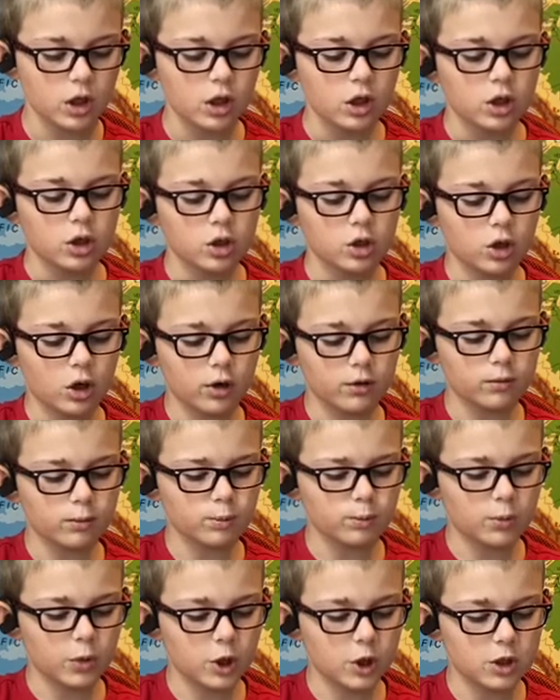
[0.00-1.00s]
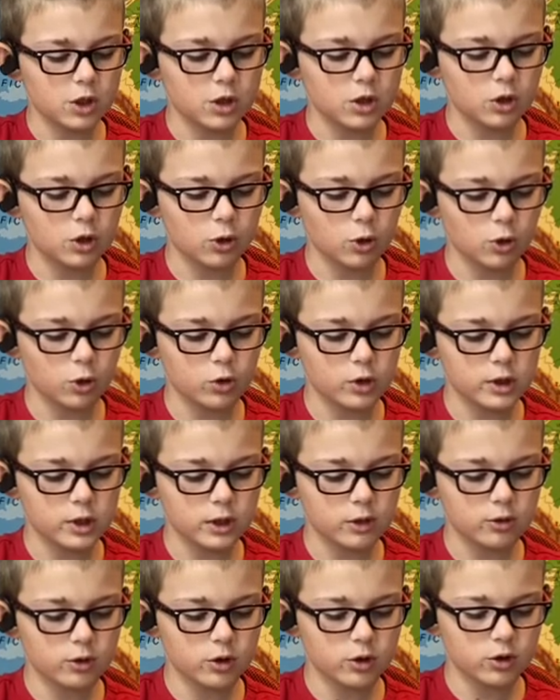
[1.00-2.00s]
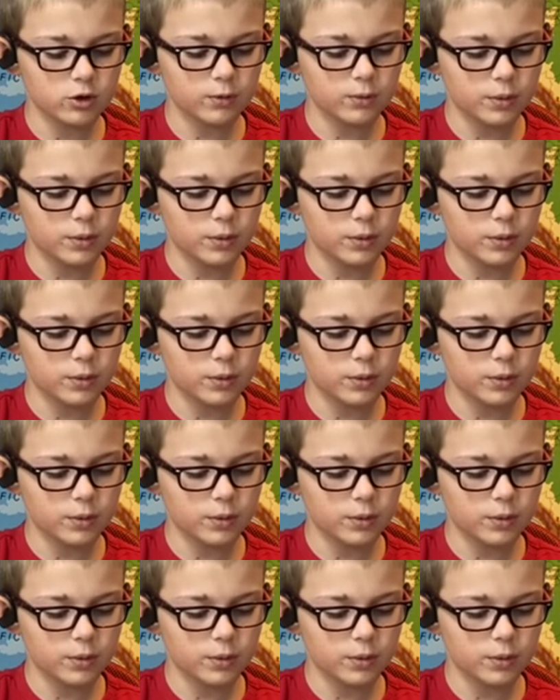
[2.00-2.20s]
He often painted whole sequences of